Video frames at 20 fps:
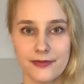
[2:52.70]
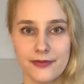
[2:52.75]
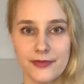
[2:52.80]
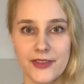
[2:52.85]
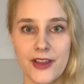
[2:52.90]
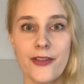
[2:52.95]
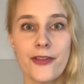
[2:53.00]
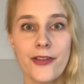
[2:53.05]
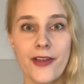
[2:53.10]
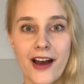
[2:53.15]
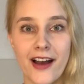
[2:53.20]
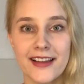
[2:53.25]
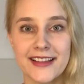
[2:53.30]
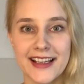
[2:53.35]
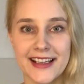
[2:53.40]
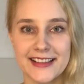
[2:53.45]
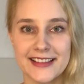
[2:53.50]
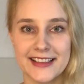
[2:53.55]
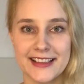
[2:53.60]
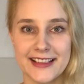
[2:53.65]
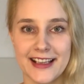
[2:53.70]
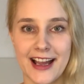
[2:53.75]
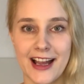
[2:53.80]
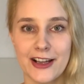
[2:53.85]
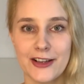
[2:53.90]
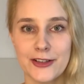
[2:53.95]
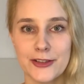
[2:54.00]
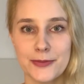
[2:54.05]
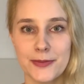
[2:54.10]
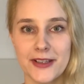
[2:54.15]
The 3rd idea
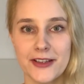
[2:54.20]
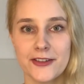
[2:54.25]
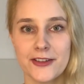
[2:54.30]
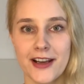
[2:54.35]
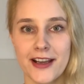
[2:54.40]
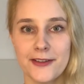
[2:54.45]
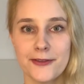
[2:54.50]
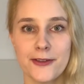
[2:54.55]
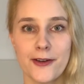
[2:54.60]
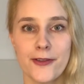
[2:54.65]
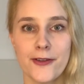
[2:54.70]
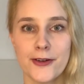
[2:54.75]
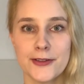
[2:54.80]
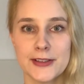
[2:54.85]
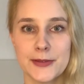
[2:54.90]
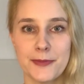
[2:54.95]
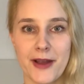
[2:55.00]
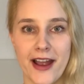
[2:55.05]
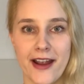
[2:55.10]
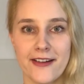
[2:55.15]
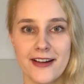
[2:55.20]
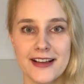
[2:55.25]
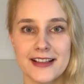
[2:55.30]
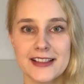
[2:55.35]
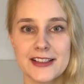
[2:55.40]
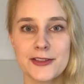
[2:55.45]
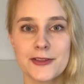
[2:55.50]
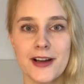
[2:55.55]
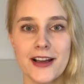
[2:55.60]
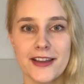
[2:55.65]
could be great for those parents
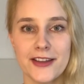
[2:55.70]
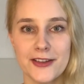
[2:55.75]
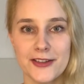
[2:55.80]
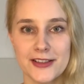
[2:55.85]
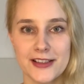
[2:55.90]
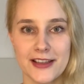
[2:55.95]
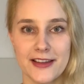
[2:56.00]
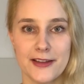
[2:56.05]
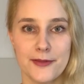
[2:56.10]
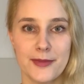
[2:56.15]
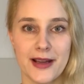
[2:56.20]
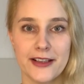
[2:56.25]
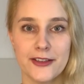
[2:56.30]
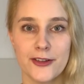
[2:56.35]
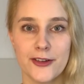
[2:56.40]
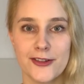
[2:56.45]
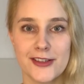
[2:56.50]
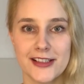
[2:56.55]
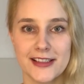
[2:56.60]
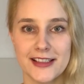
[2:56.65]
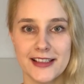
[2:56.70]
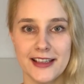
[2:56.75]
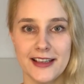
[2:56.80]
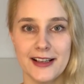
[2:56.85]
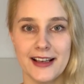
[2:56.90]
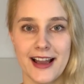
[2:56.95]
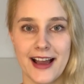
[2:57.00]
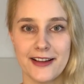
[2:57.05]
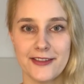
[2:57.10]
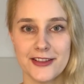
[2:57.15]
who are using the minority
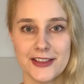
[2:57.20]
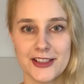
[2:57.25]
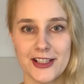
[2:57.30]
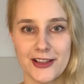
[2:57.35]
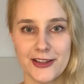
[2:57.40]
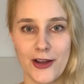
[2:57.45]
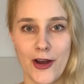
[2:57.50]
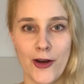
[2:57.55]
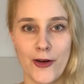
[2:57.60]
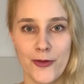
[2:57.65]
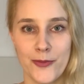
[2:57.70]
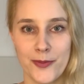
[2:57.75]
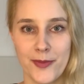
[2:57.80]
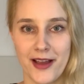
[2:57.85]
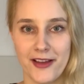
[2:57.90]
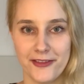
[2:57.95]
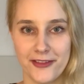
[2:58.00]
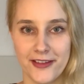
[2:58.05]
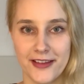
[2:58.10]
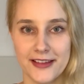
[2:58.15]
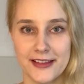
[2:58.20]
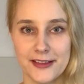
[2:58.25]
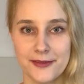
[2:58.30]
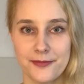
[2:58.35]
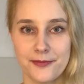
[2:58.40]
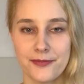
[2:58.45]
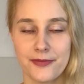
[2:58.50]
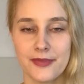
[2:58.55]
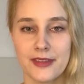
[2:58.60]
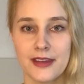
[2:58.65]
language at home method.
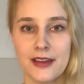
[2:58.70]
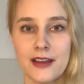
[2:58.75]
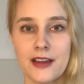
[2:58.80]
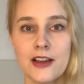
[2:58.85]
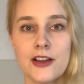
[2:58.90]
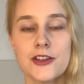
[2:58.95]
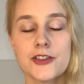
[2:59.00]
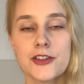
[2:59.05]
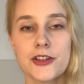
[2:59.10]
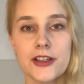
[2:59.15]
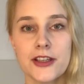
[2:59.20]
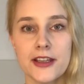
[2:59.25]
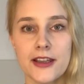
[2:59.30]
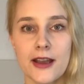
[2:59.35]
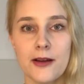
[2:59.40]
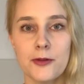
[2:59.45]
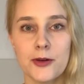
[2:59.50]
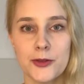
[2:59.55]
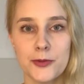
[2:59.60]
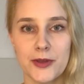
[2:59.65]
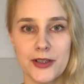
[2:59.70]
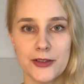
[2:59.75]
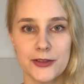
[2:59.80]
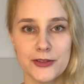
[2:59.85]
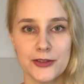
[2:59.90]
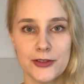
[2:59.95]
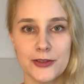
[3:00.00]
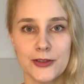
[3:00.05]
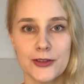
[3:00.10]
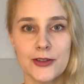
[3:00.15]
So here what we could
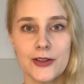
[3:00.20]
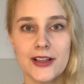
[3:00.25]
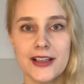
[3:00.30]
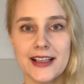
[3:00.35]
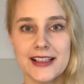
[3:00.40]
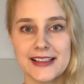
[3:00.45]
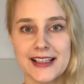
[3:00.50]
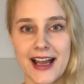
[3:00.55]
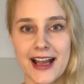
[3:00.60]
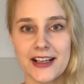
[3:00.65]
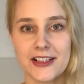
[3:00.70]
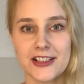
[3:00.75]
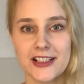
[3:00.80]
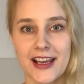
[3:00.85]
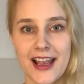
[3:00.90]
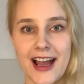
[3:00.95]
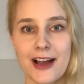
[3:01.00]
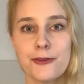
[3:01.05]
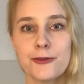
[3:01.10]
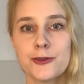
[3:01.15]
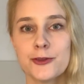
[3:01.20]
do is actually have